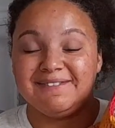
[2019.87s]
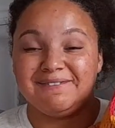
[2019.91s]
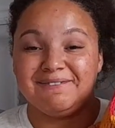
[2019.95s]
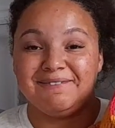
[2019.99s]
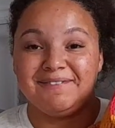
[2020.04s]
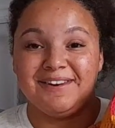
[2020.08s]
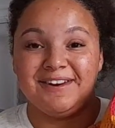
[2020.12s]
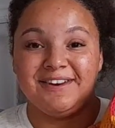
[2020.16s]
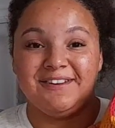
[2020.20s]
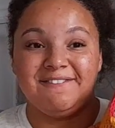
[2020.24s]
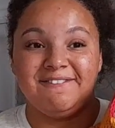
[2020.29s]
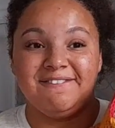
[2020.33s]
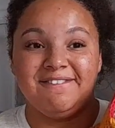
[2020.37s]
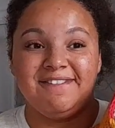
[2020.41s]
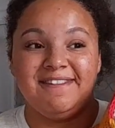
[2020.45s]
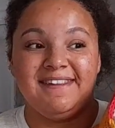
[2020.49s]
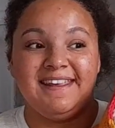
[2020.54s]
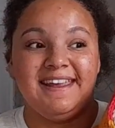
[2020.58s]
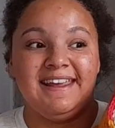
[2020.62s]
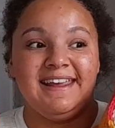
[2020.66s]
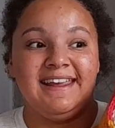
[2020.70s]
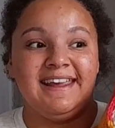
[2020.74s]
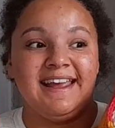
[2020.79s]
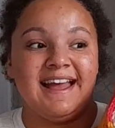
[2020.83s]
one of
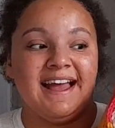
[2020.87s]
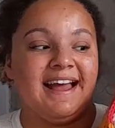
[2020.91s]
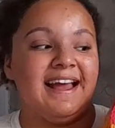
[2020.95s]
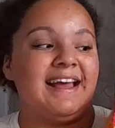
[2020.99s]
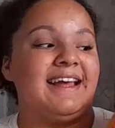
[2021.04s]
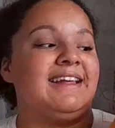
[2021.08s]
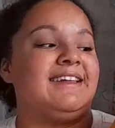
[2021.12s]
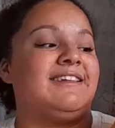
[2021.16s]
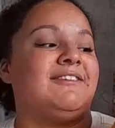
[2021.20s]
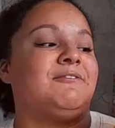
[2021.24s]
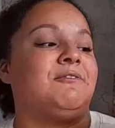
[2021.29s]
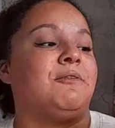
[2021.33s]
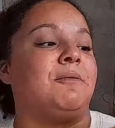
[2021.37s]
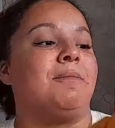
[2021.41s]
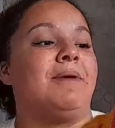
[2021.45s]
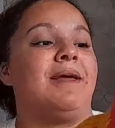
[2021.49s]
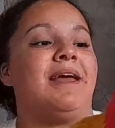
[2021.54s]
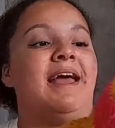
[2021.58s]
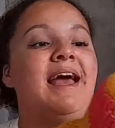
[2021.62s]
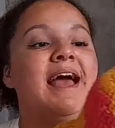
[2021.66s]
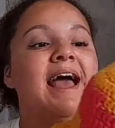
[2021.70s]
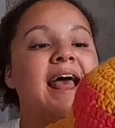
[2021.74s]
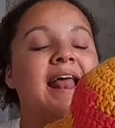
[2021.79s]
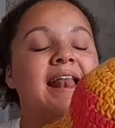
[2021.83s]
the guys from
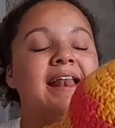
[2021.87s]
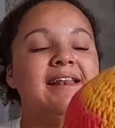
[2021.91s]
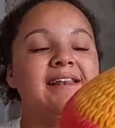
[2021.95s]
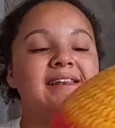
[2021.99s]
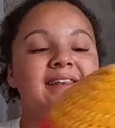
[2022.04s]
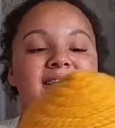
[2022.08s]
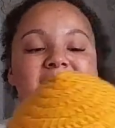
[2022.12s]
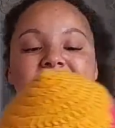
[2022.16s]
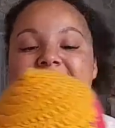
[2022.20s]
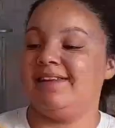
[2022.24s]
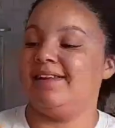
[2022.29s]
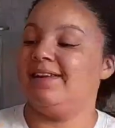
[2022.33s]
it and